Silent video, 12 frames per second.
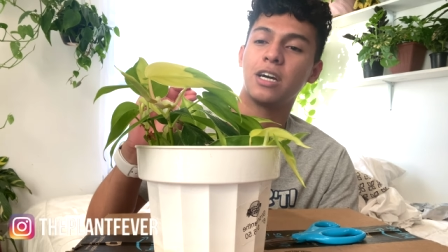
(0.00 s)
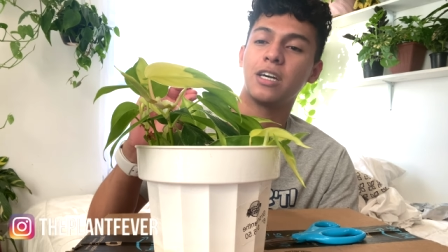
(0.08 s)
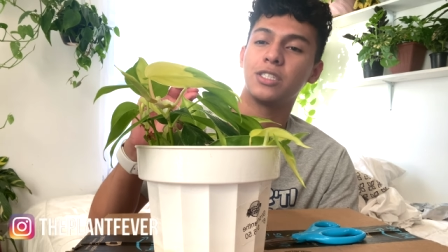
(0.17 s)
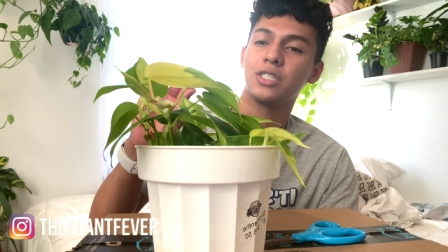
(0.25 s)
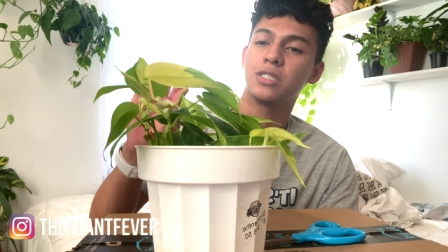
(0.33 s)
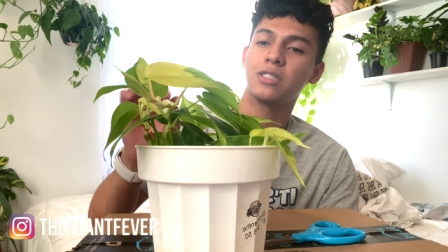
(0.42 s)
I
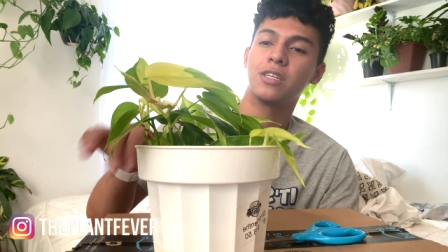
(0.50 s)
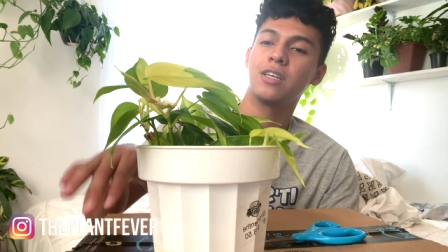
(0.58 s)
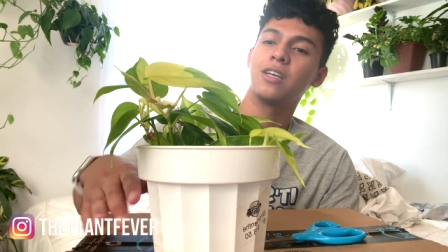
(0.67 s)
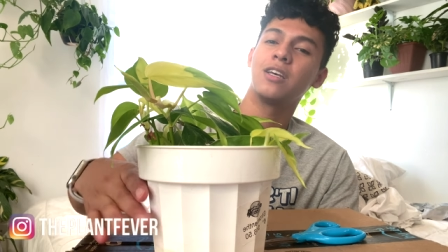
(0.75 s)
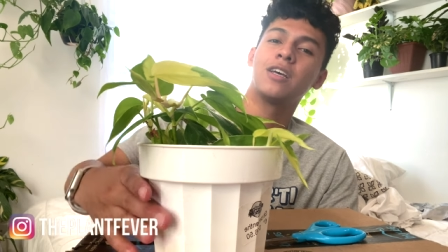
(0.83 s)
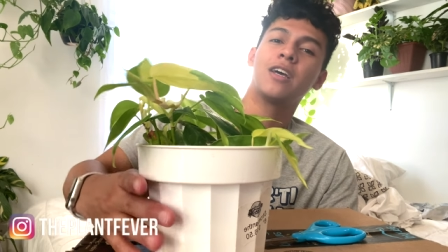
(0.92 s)
just,
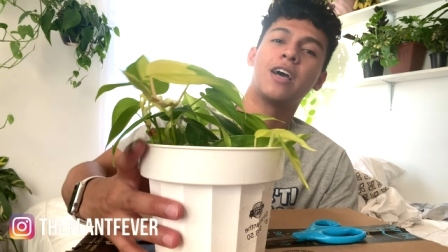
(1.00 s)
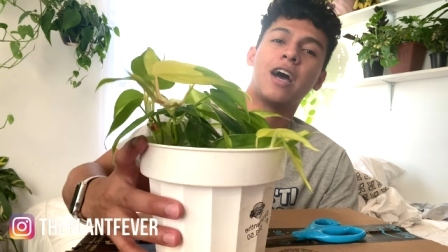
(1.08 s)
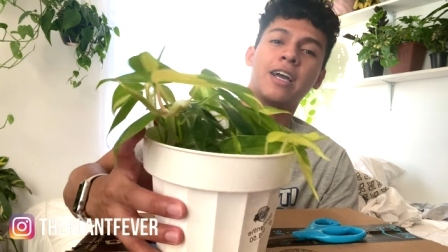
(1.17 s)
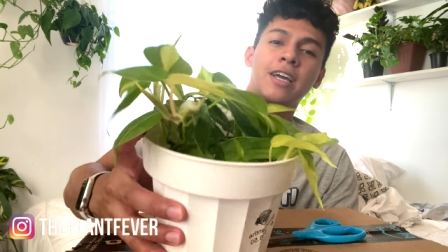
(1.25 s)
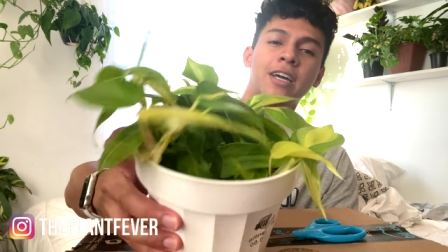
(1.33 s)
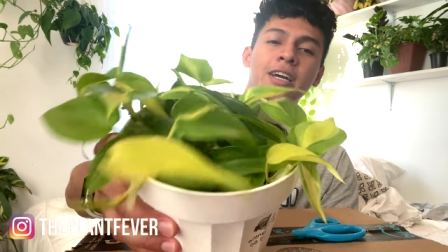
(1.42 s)

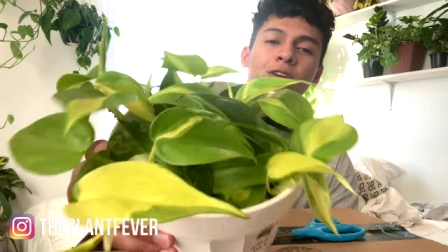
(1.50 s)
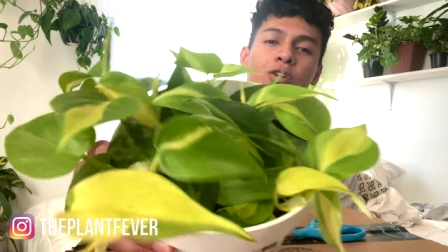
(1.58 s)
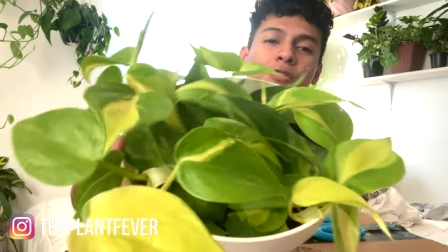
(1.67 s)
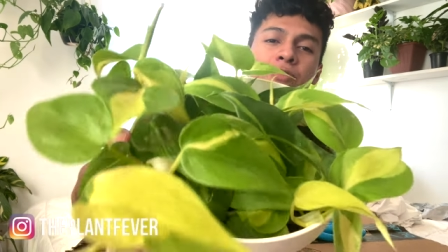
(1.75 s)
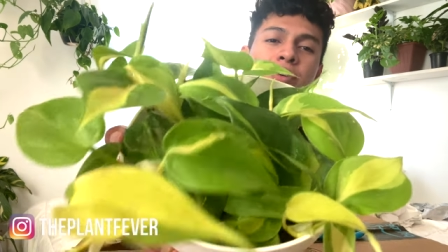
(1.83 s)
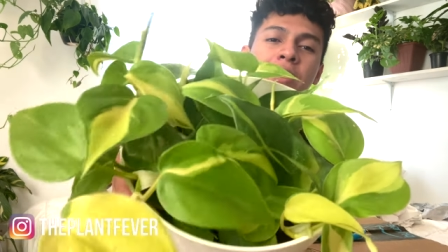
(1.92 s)
I can't get
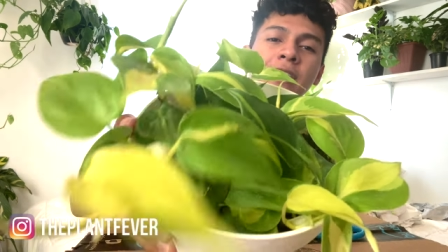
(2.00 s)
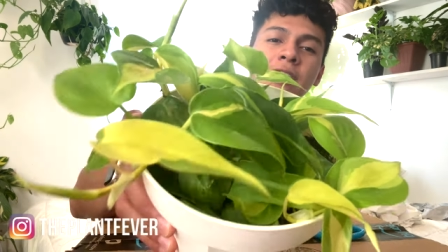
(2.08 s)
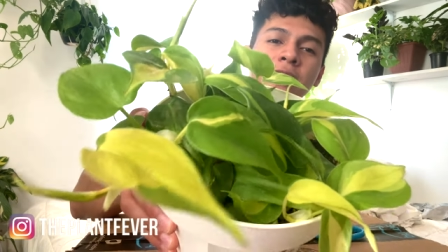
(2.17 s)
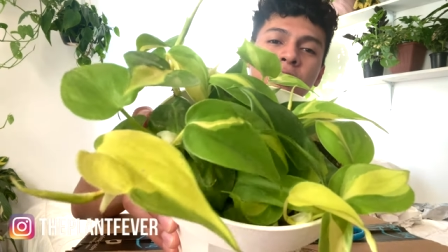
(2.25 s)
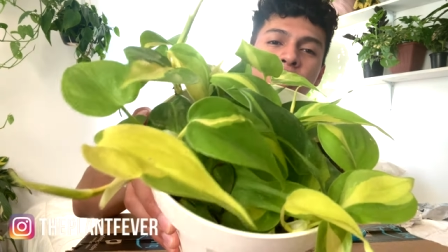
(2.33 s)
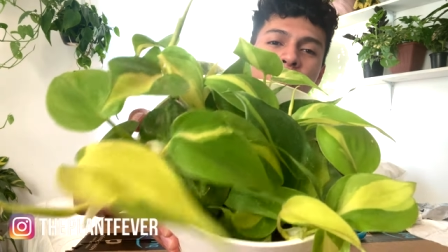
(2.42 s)
over it.
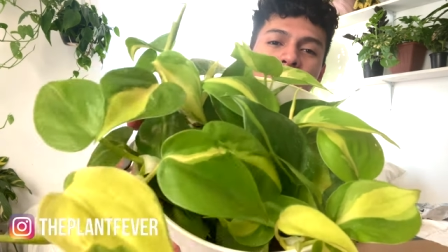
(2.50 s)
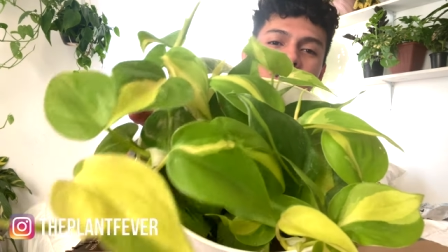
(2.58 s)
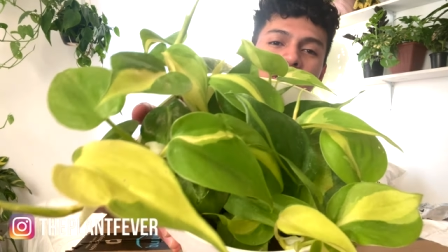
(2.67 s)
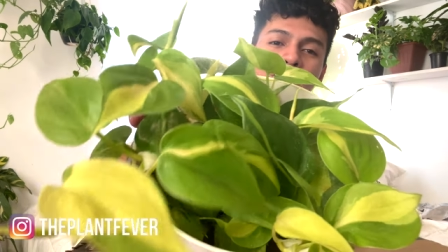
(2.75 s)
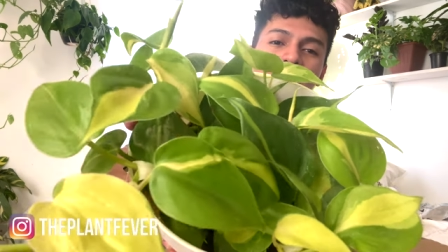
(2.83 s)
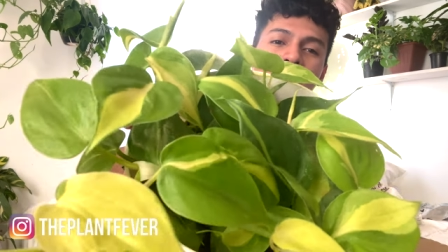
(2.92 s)
It's just
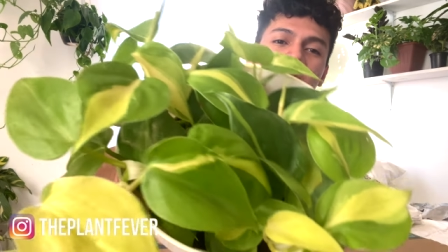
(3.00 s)
simply